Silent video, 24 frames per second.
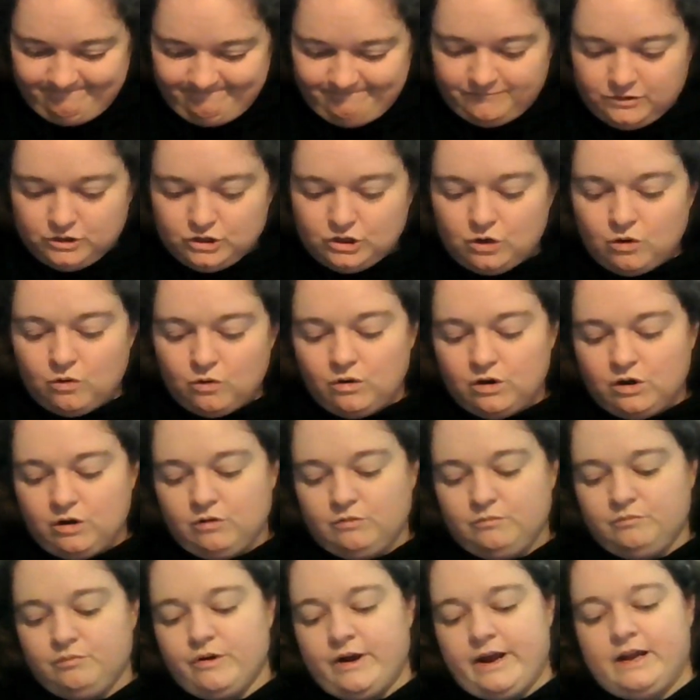
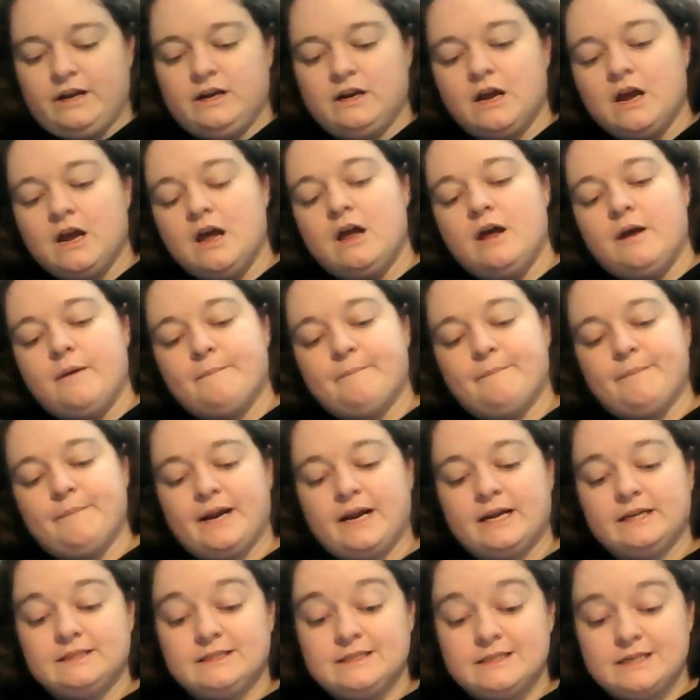Toho brand. But
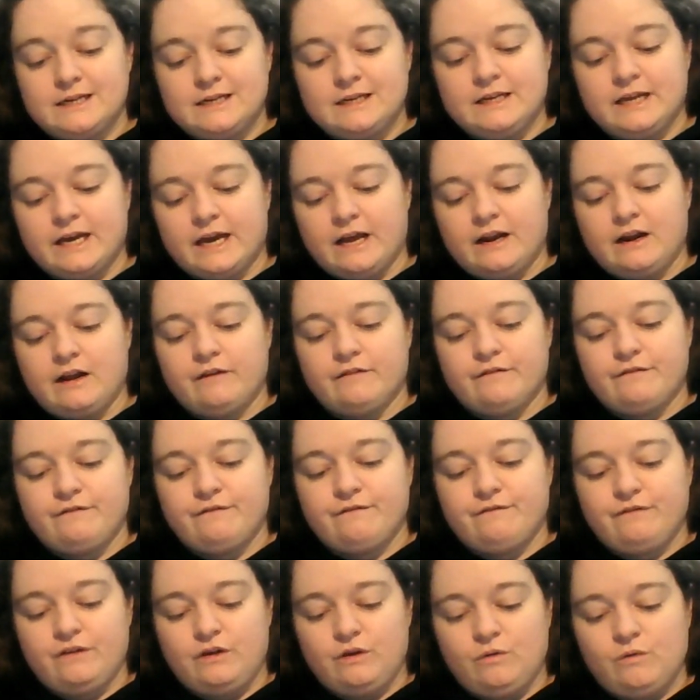I did get a
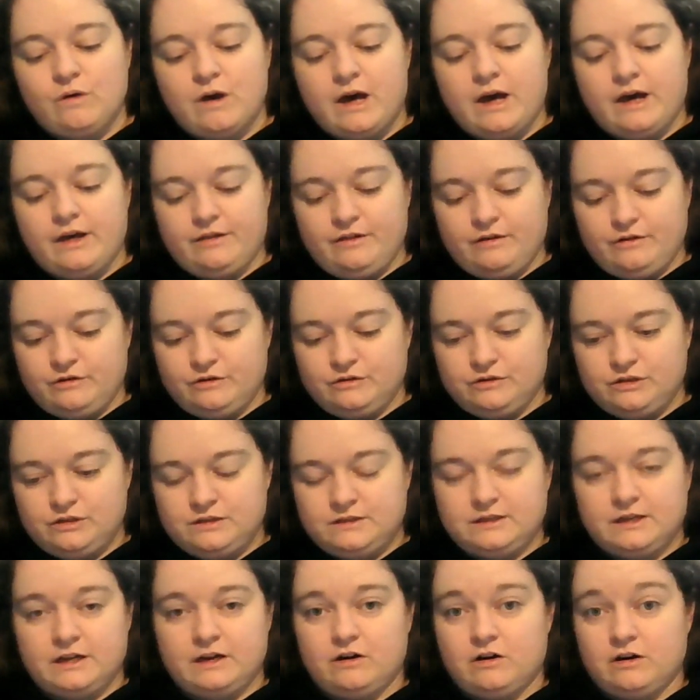few
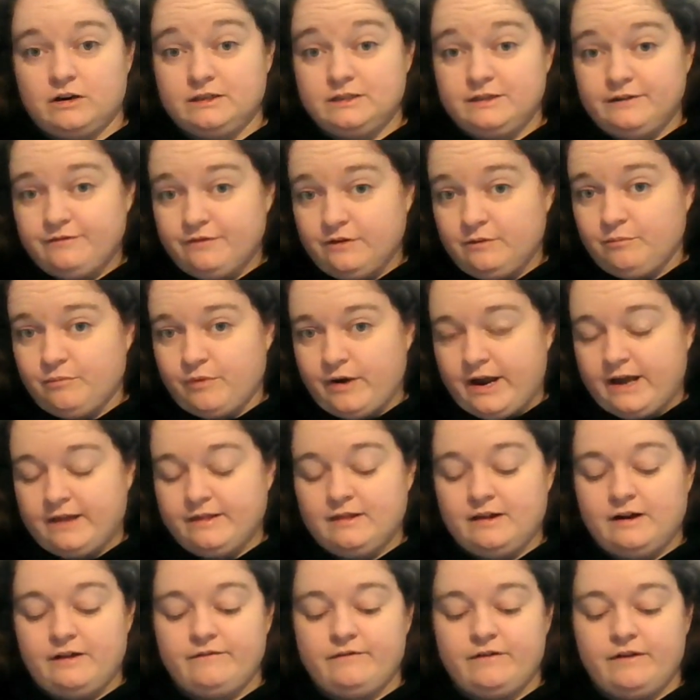others that are a different brand
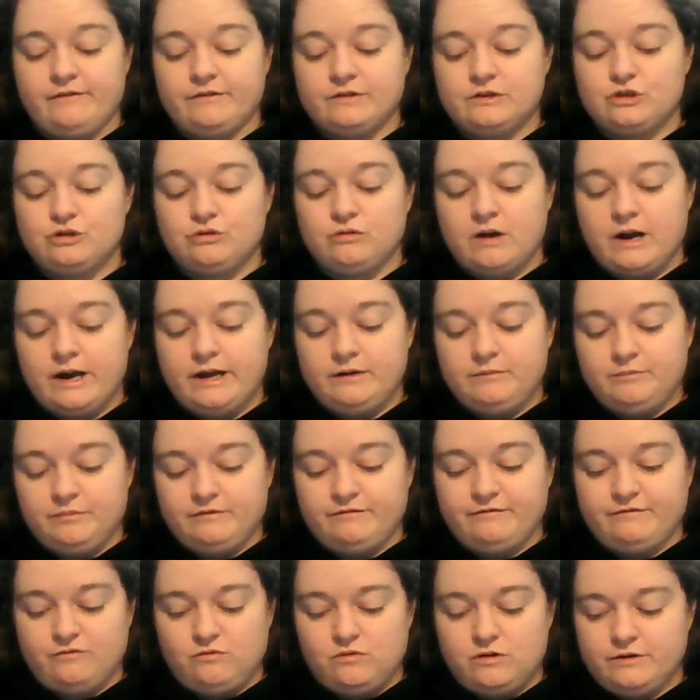that I've never tried
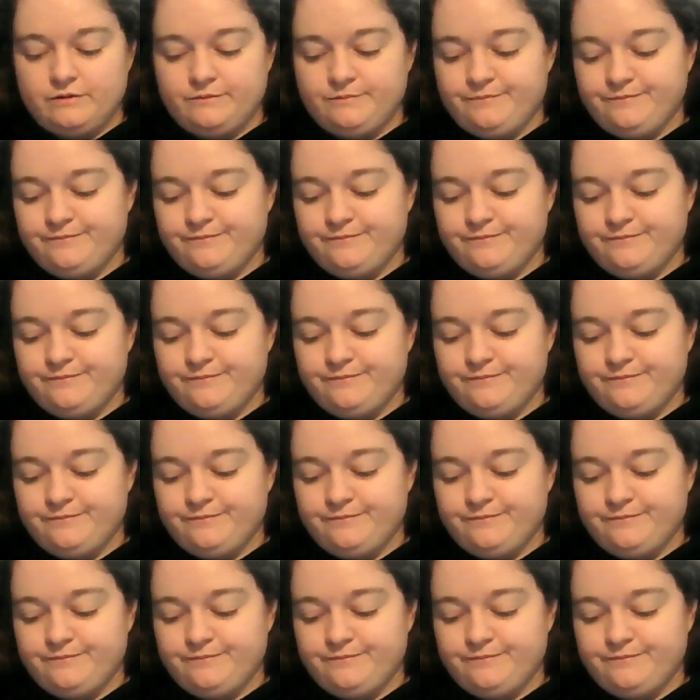before.